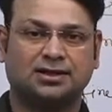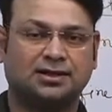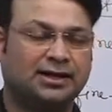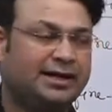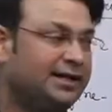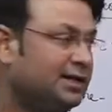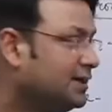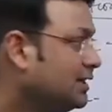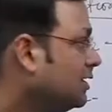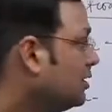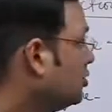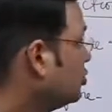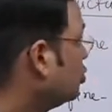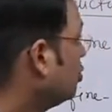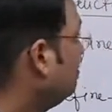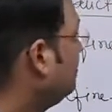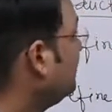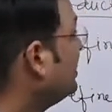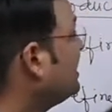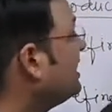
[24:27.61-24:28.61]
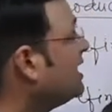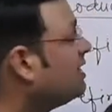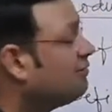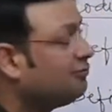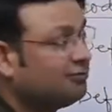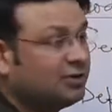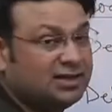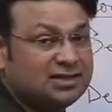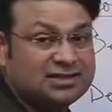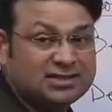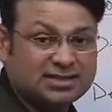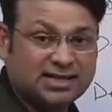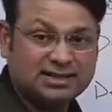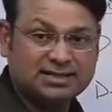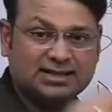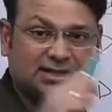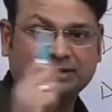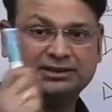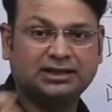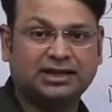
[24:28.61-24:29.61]
right? So belief is
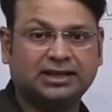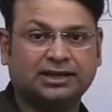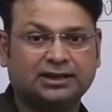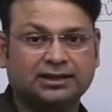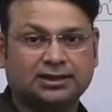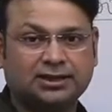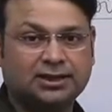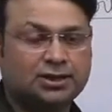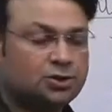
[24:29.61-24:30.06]
such a thing.